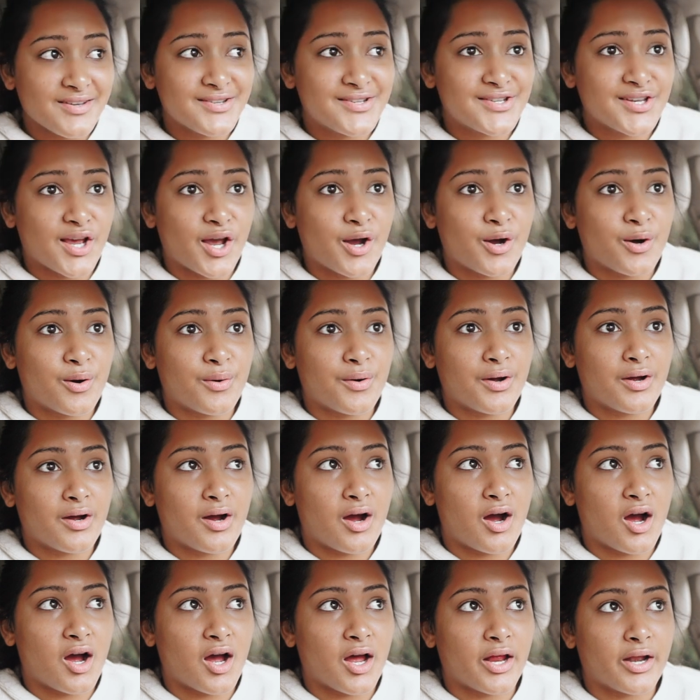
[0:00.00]
So
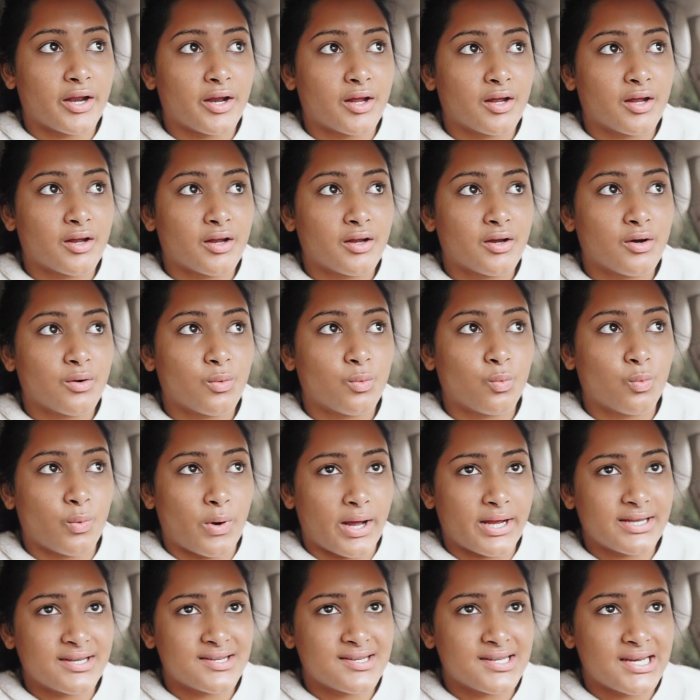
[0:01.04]
on
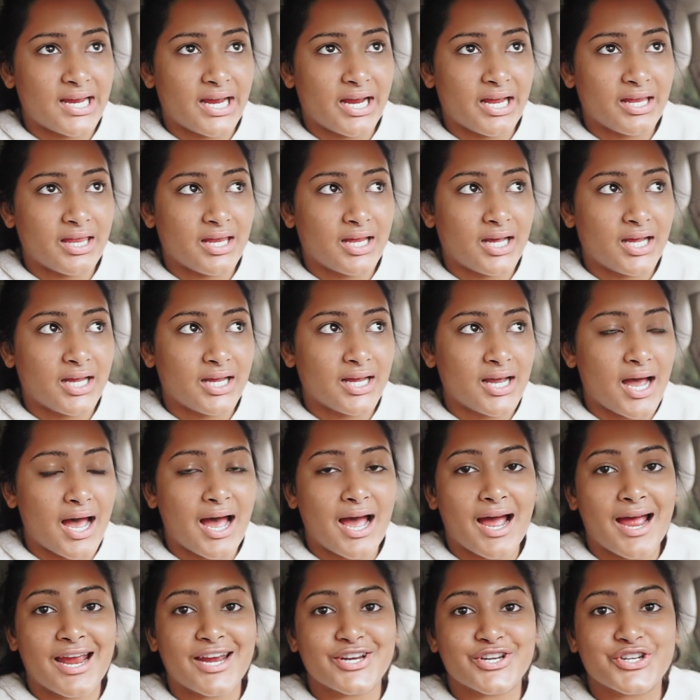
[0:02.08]
Wednesday, I think,
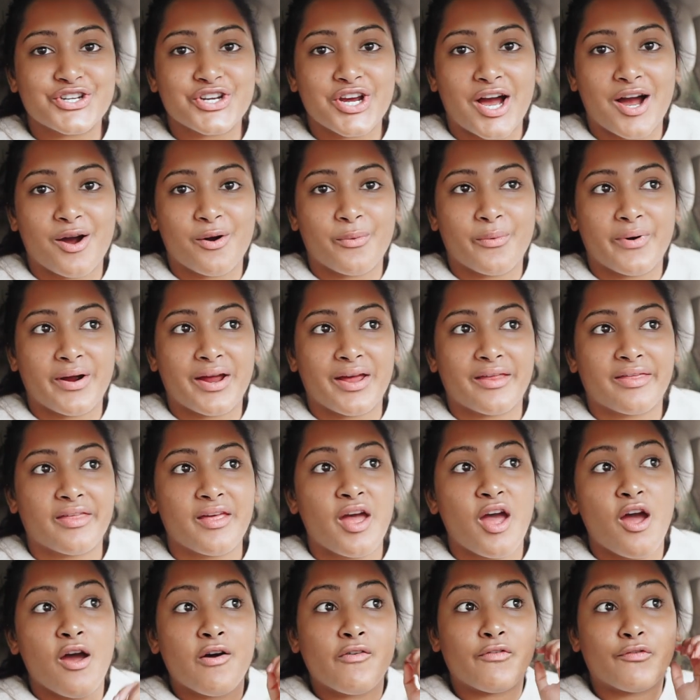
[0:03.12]
I shot with
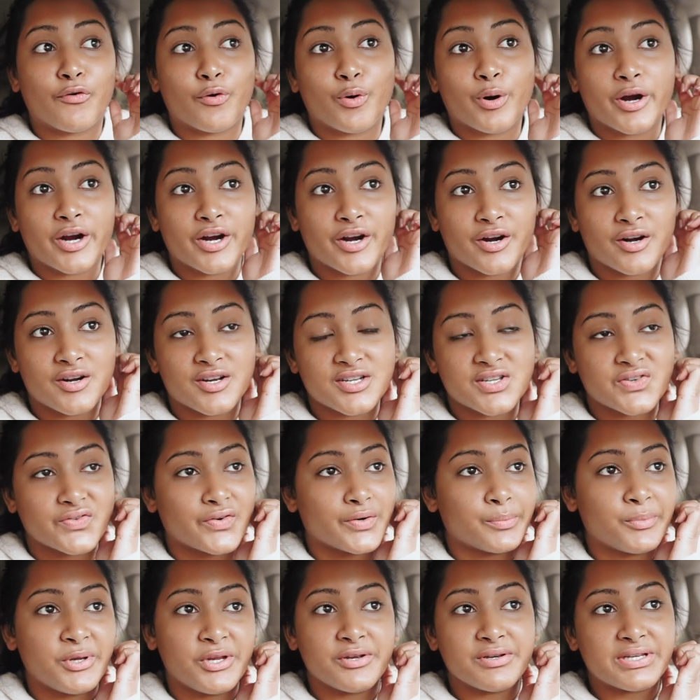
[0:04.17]
four girls
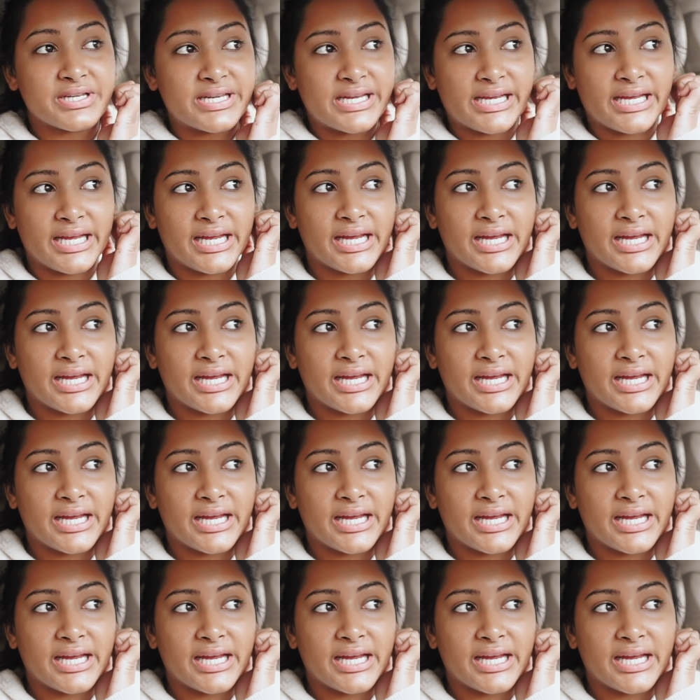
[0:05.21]
from UT.